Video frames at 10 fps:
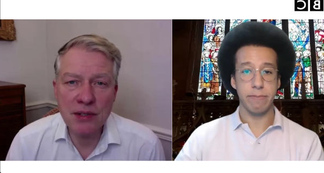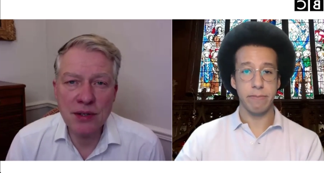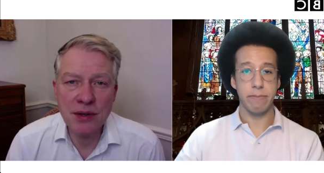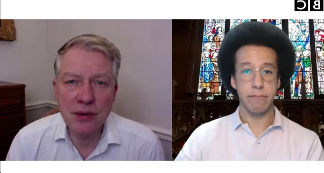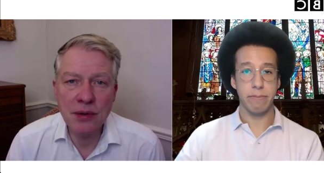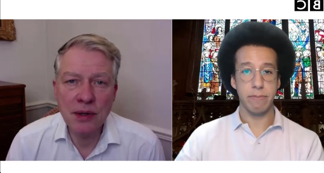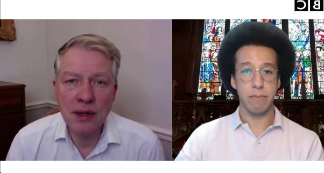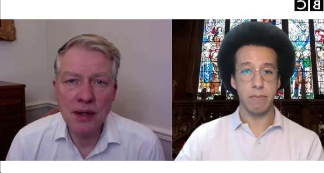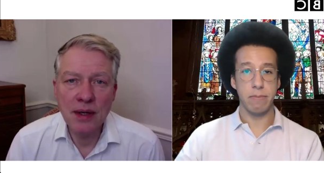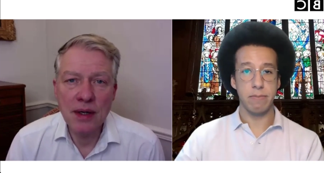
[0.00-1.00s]
Speaker 1: to
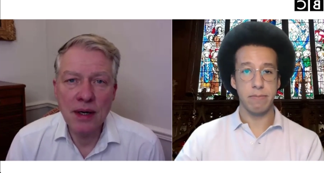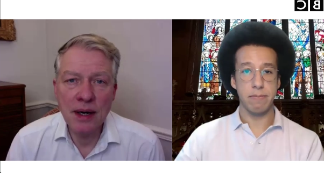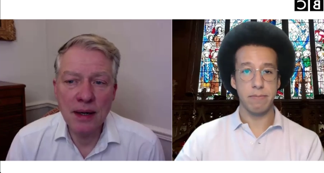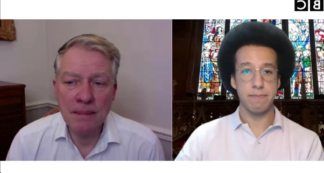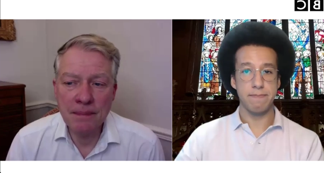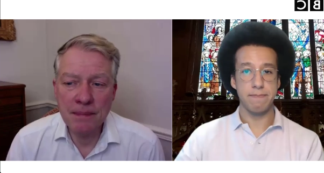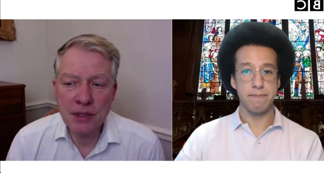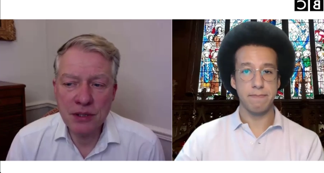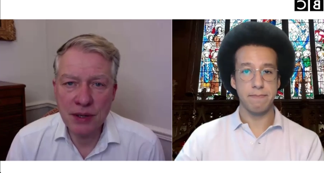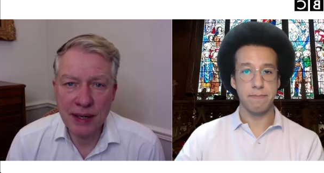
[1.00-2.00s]
um, to
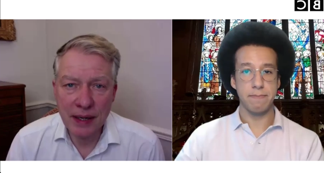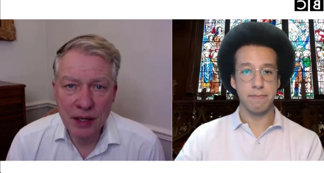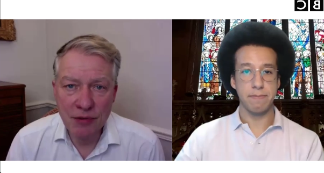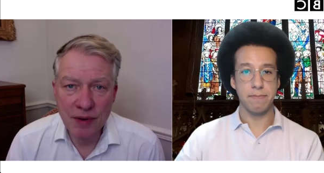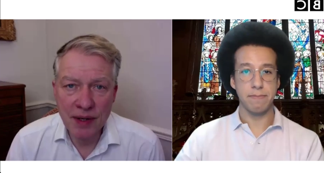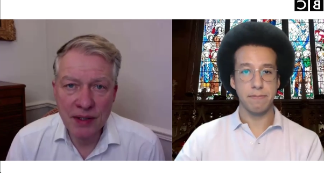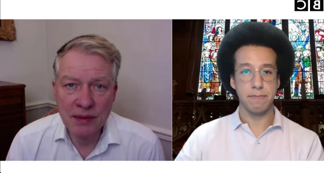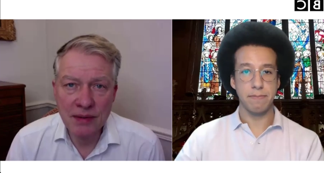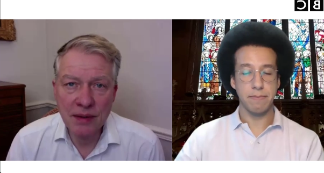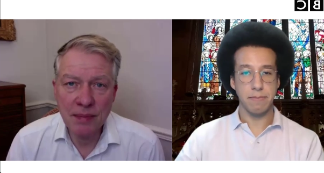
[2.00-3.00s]
sort of click your fingers
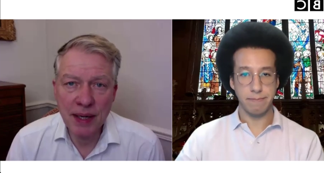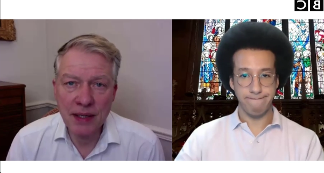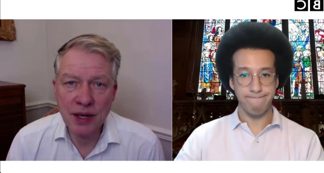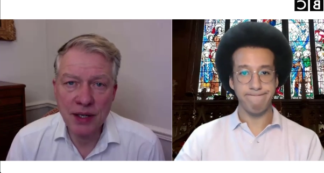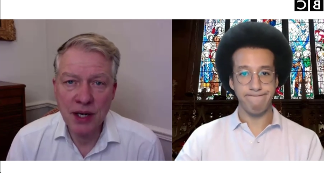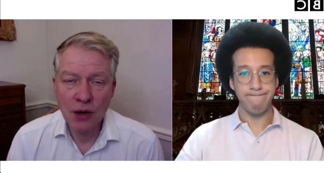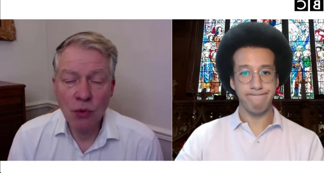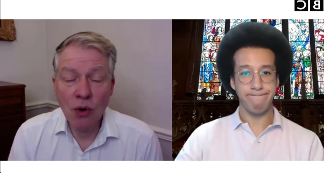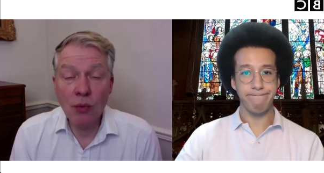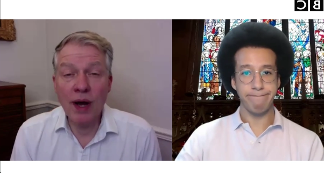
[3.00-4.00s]
and, and make a change.
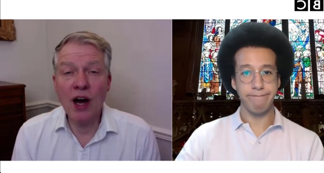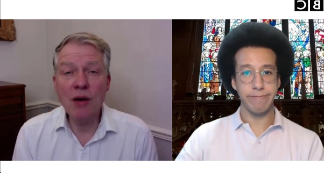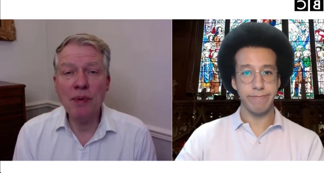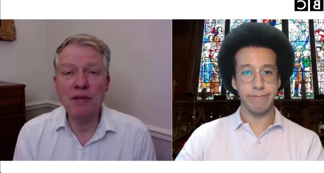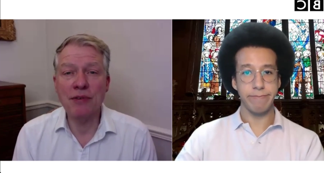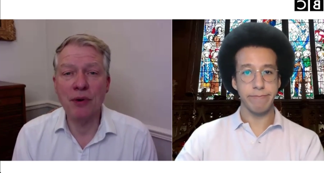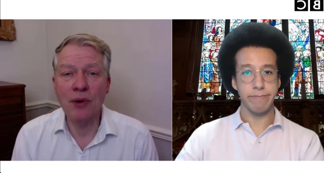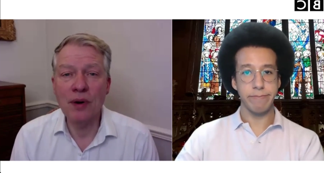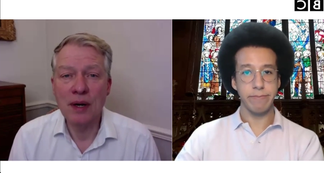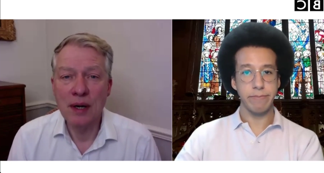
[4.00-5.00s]
What we're hoping
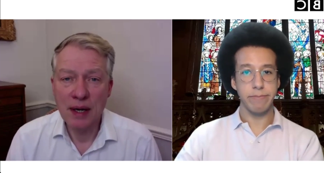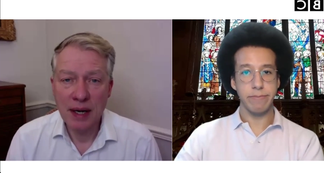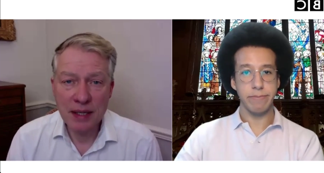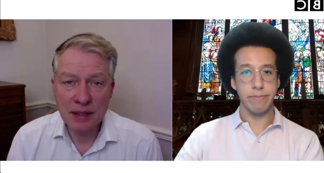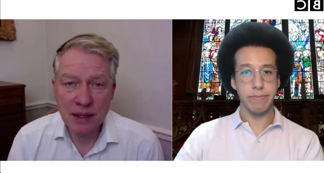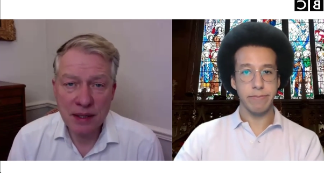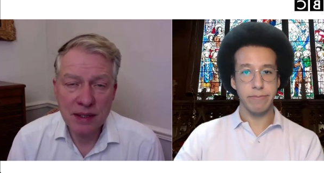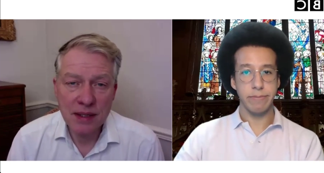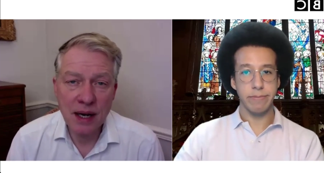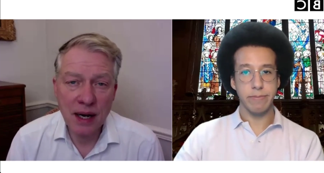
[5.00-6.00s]
for is that
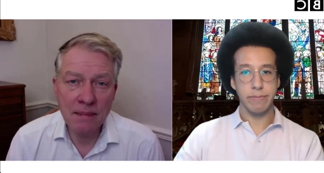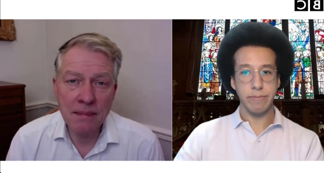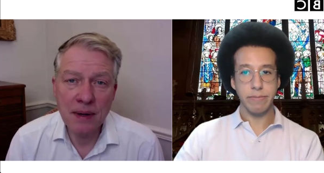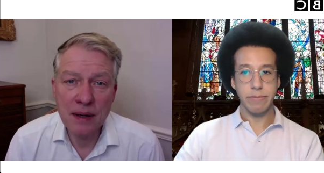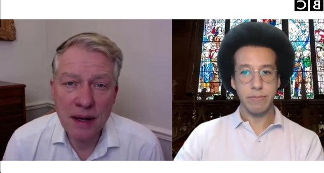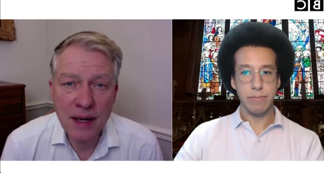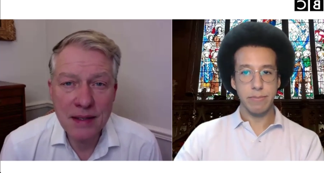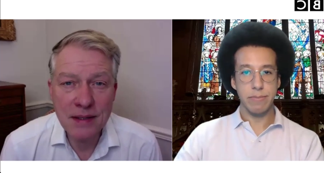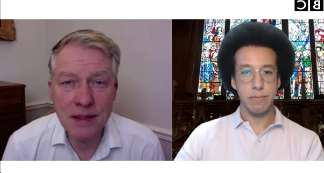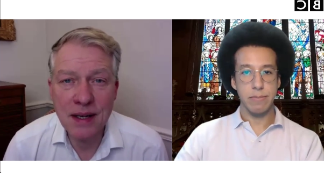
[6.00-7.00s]
um,
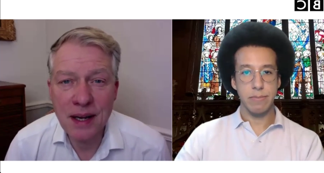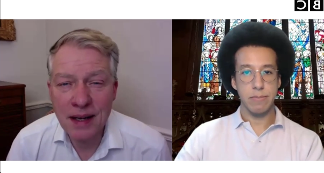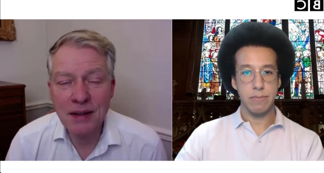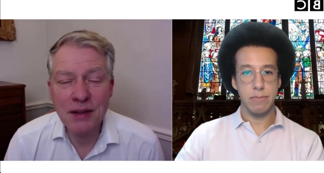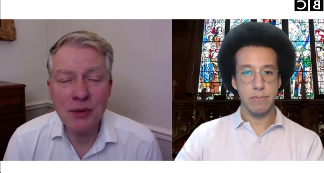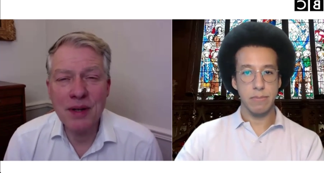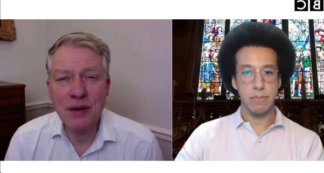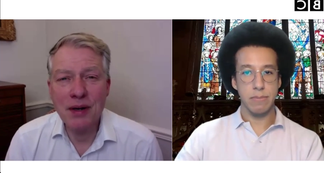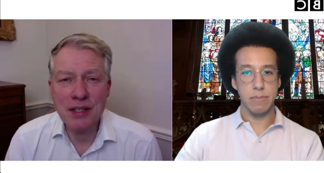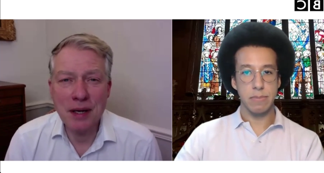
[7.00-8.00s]
is that, and there there
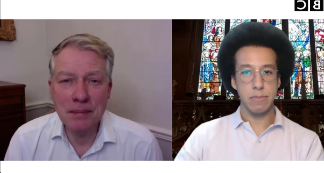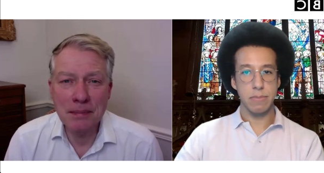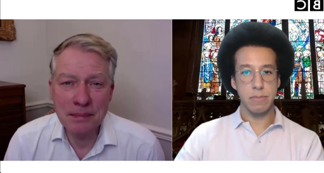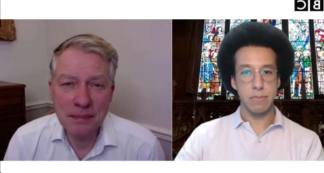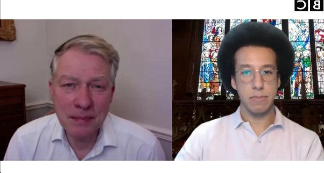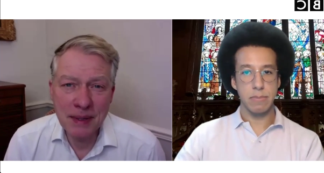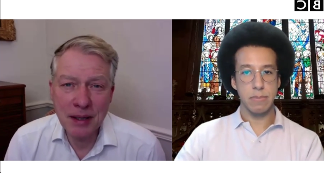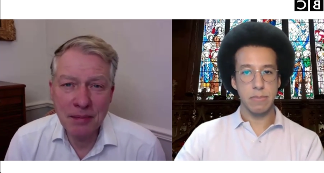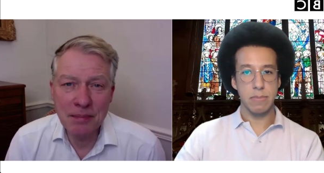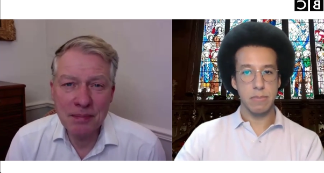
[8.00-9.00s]
are some
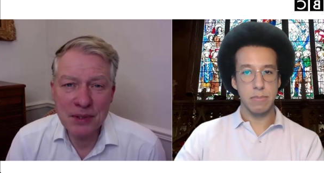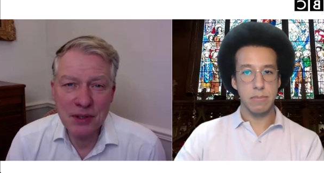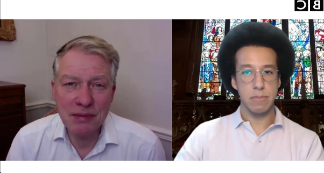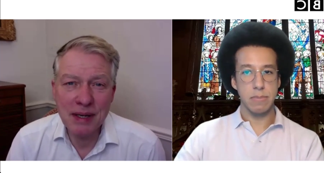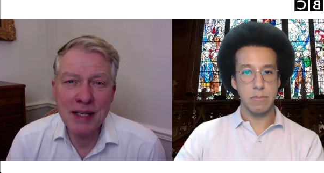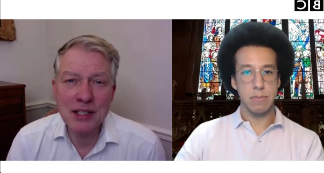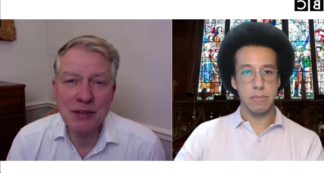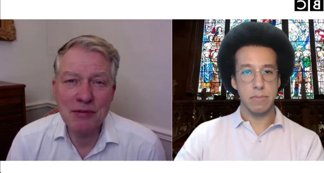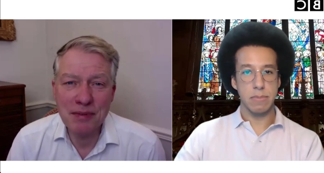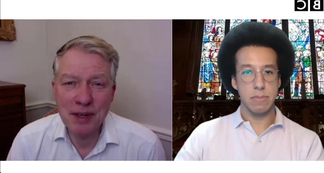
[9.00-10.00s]
little sort of glints
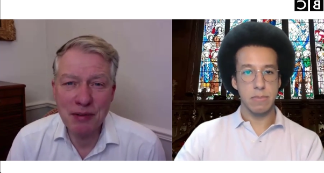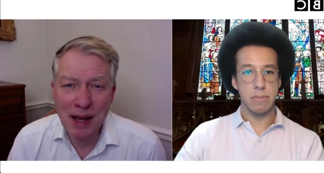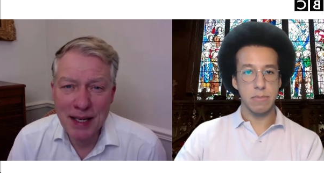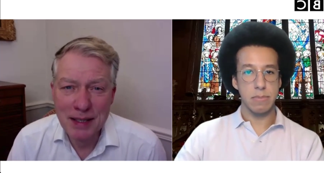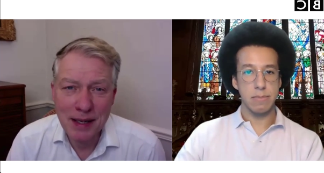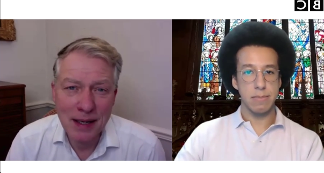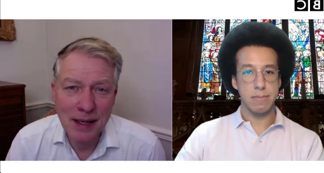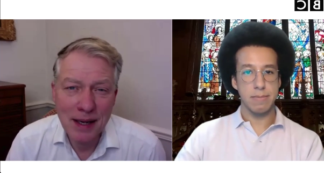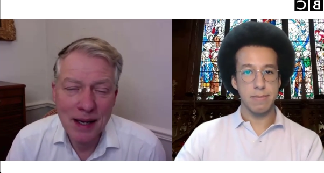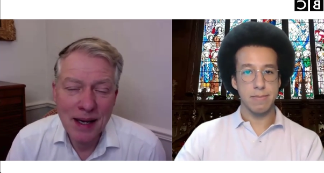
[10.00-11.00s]
of, of light here,
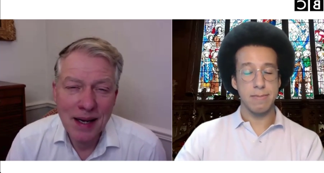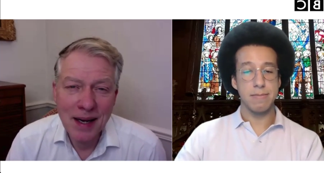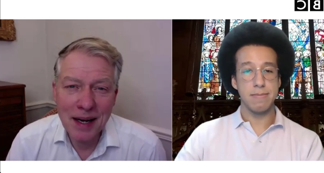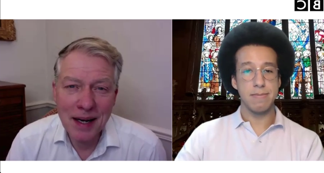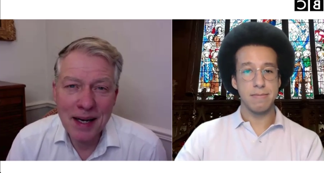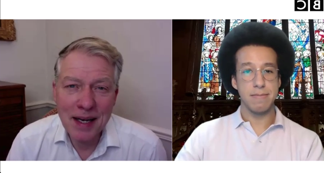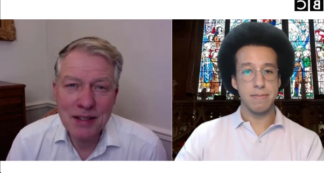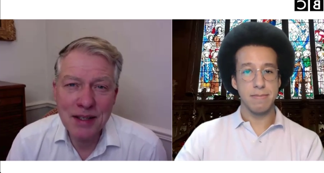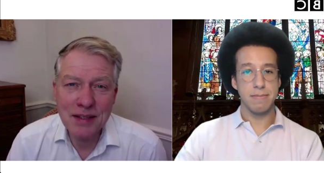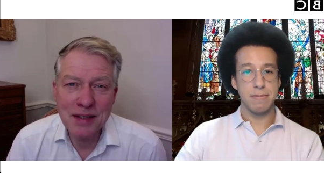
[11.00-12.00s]
uh, is
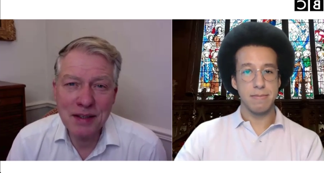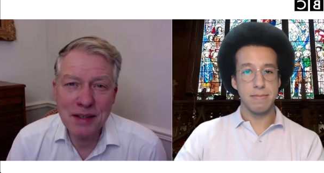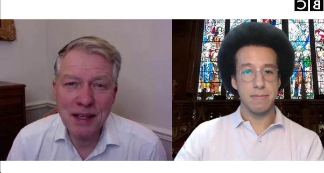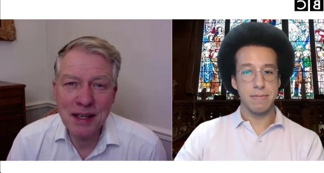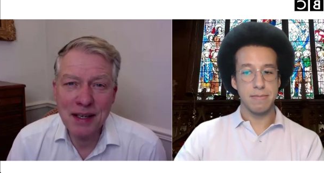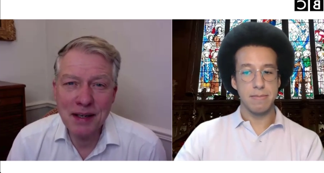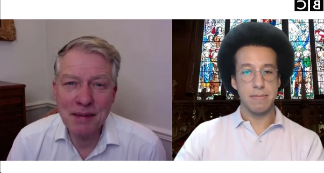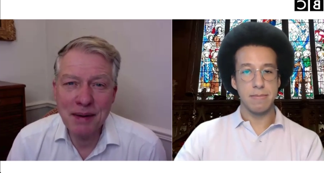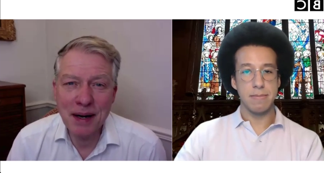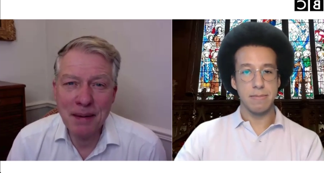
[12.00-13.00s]
that the
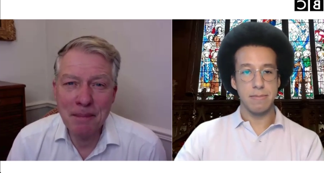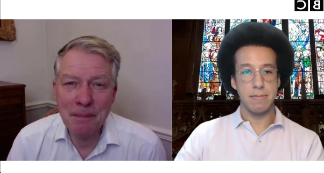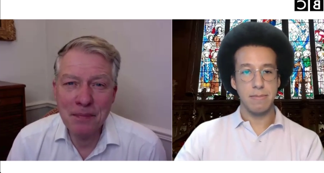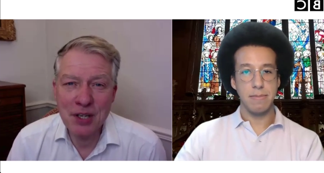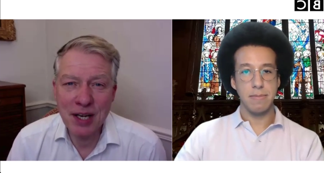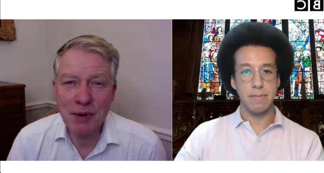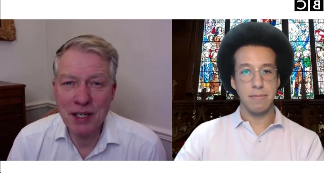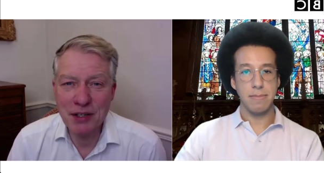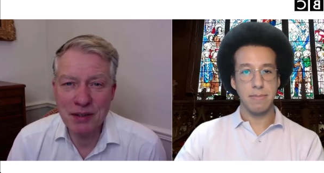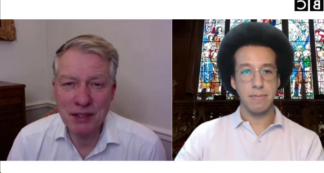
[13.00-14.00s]
um,
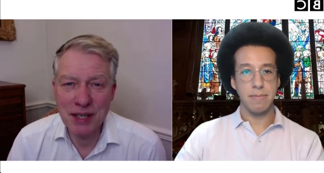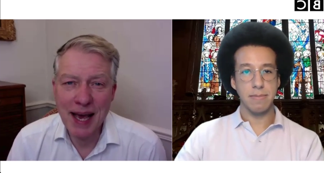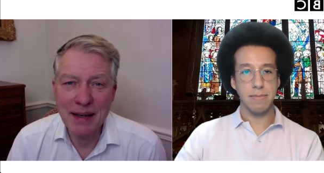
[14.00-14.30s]
Generation Z,